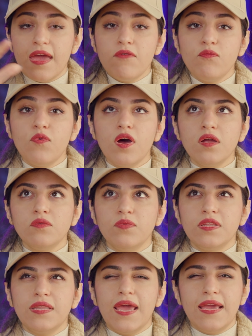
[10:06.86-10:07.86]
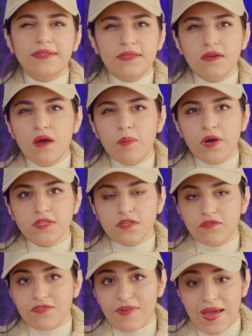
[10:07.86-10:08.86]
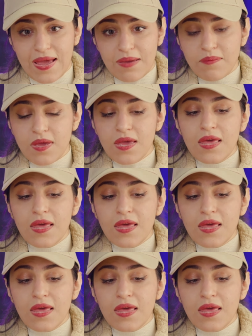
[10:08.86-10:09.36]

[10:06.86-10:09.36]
M1 with 8 GB of RAM,